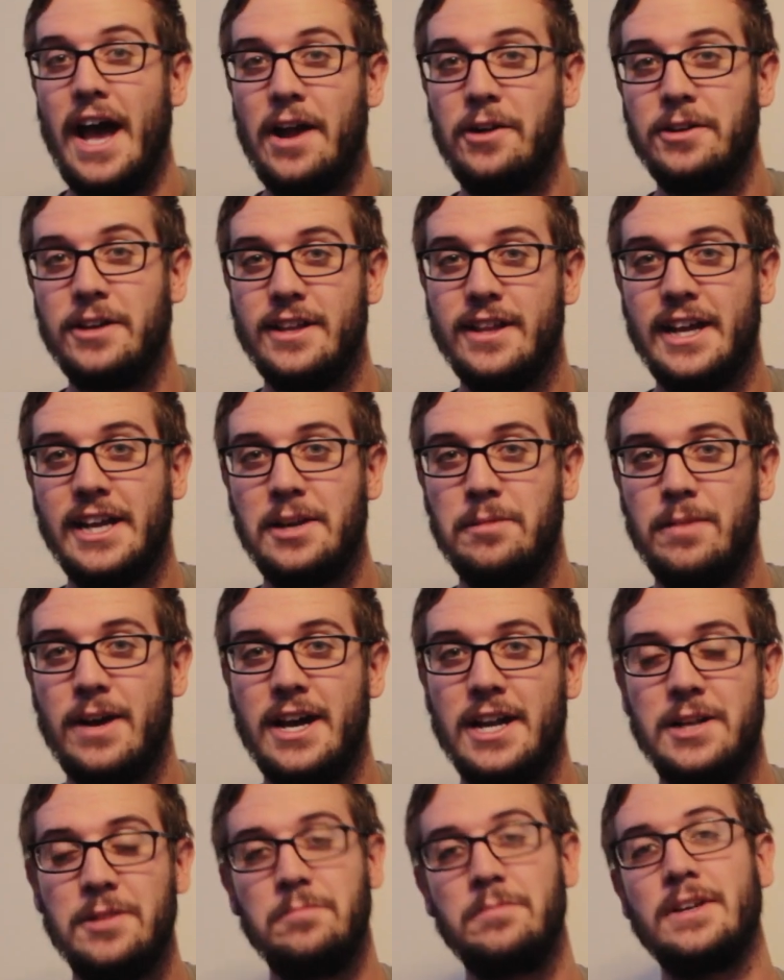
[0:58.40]
I really like
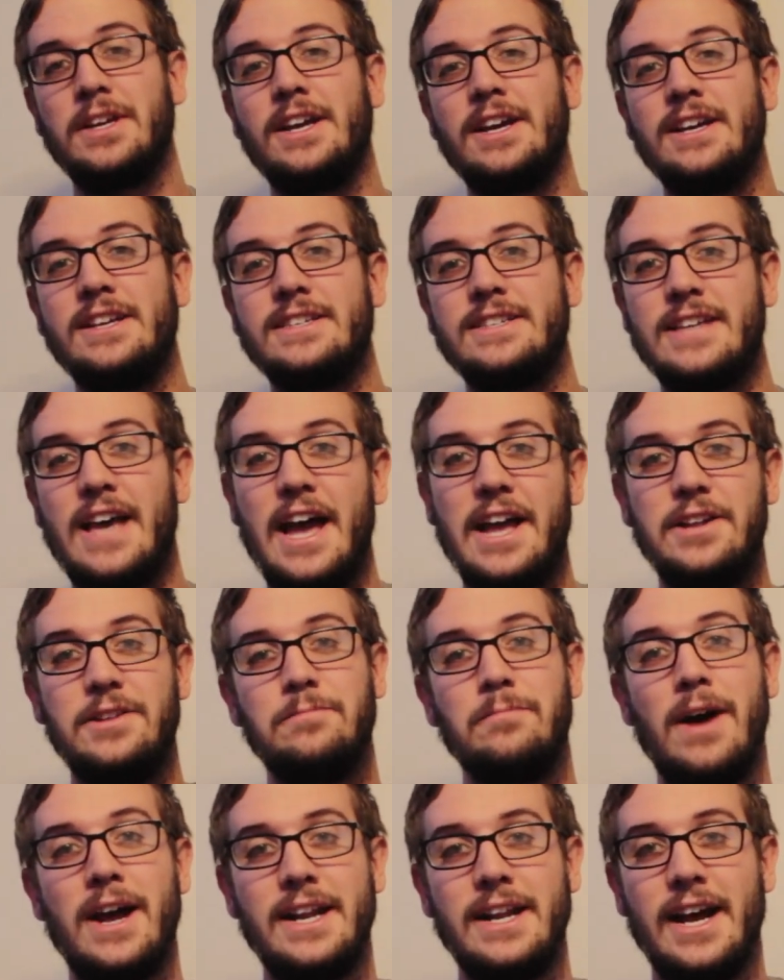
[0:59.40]
about it, because I
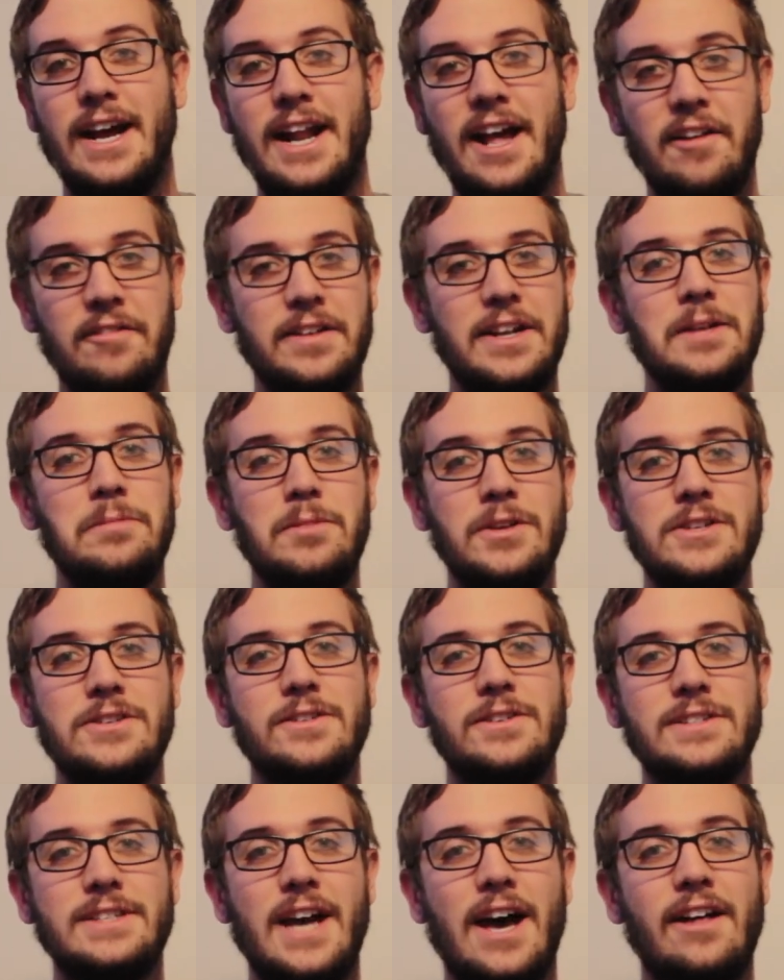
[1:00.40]
might not have any
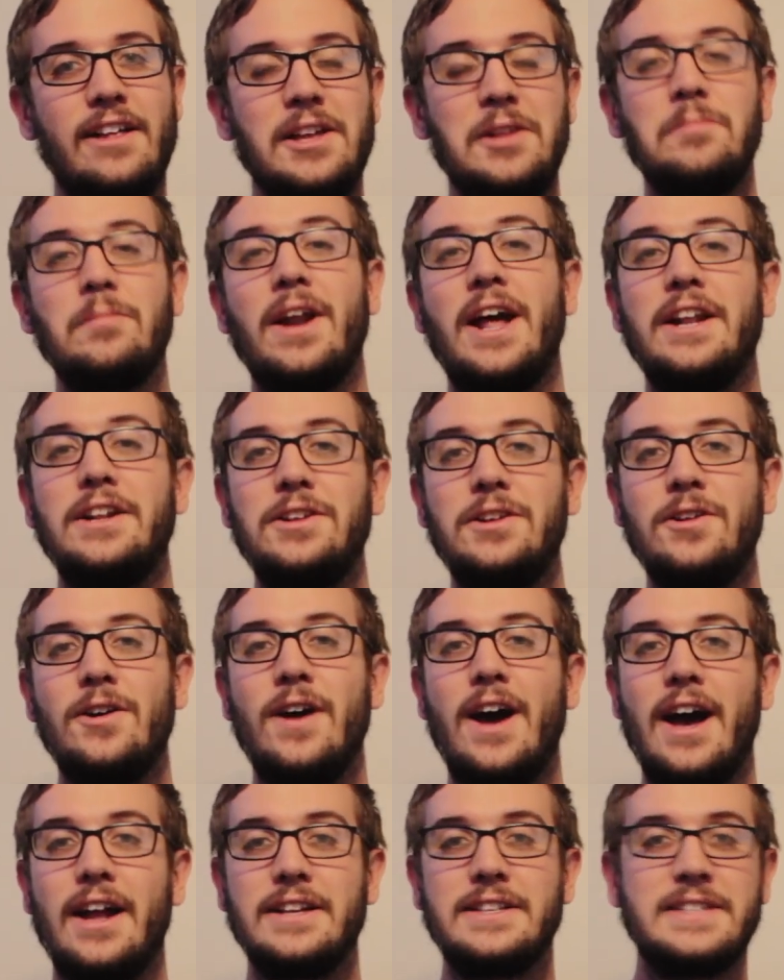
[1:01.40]
musical talent, but I do know
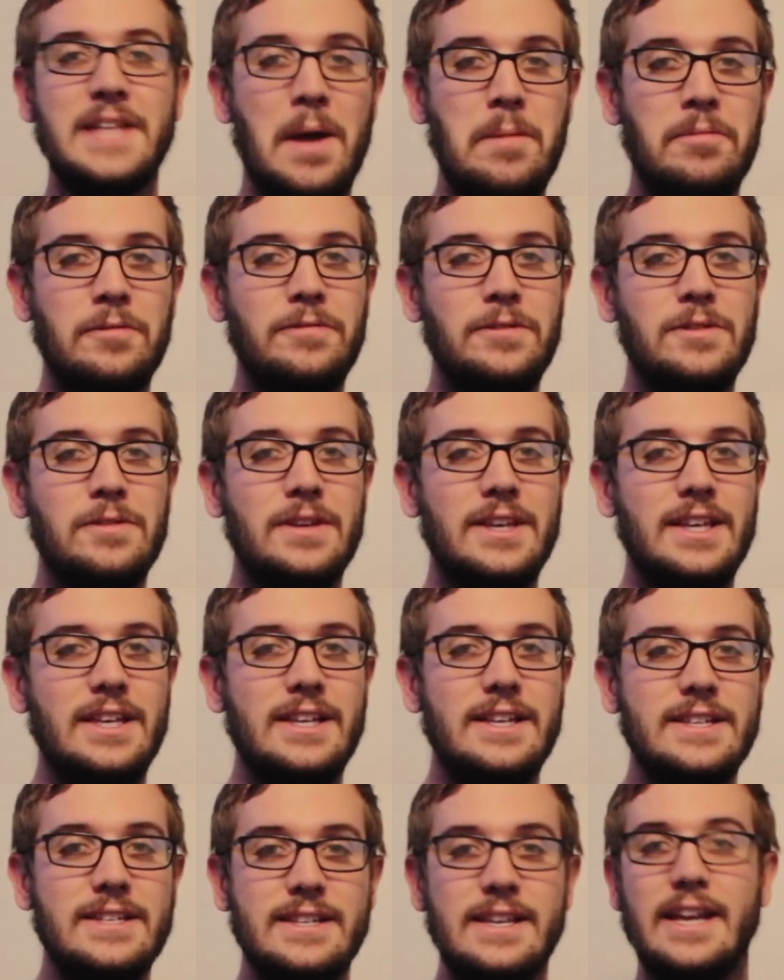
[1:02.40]
how to slap a few
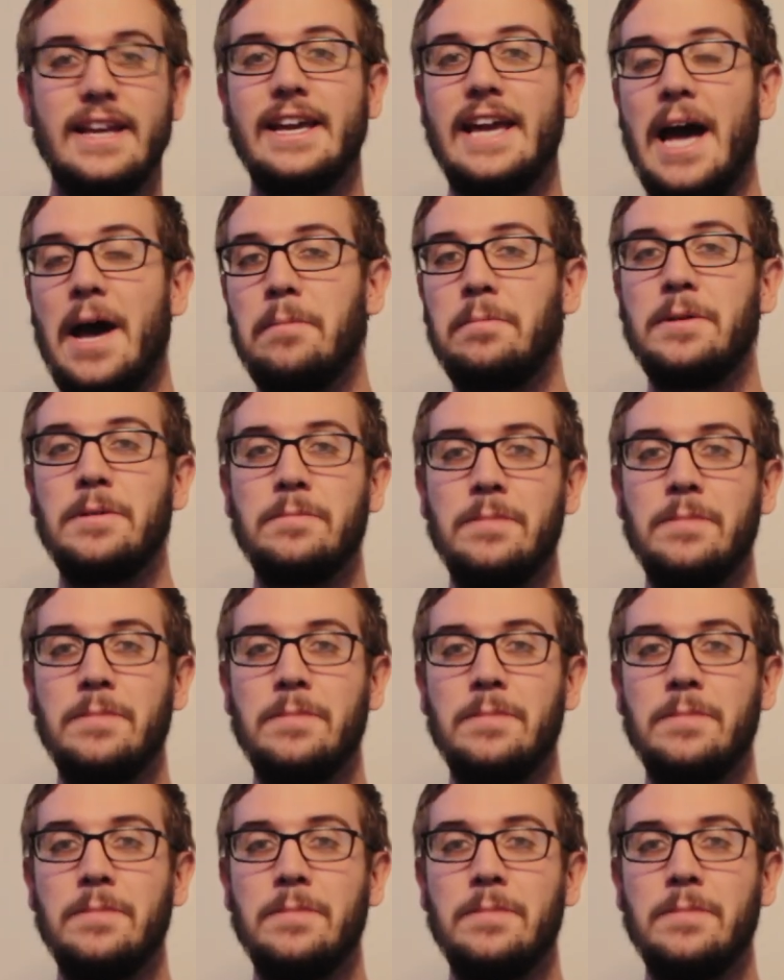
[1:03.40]
keys and copy